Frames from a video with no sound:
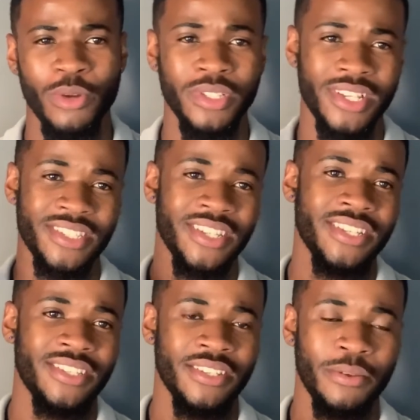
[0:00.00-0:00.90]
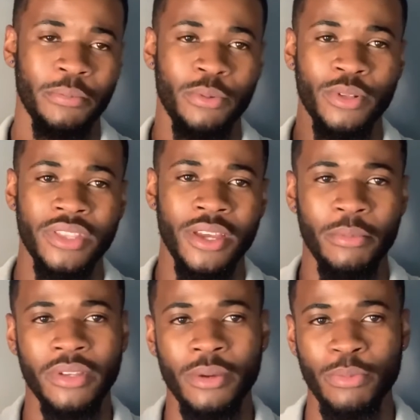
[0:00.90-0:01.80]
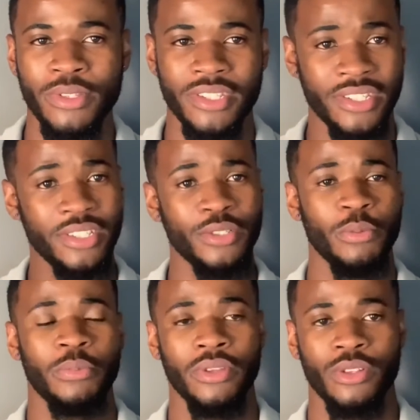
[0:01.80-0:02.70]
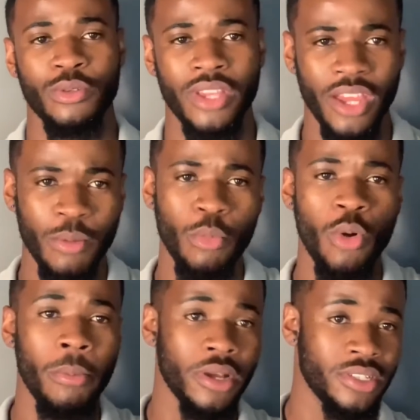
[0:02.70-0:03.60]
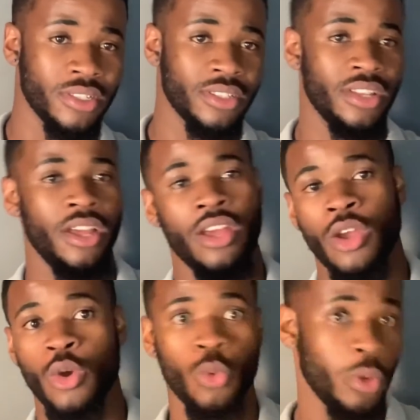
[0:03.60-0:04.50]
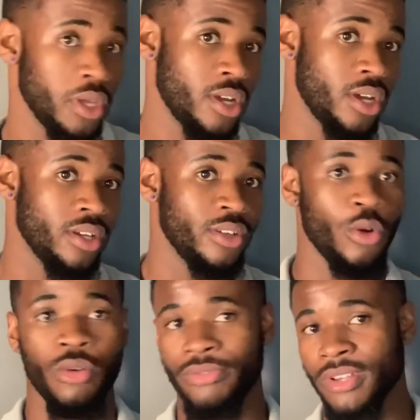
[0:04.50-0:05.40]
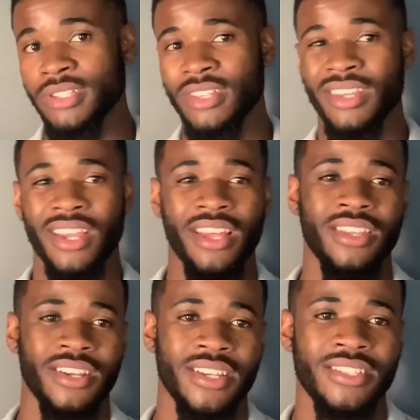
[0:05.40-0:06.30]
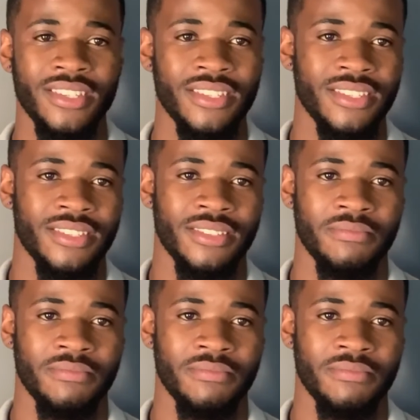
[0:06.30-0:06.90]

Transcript: Does it put them in a position to gain more muscle quicker or faster than other races?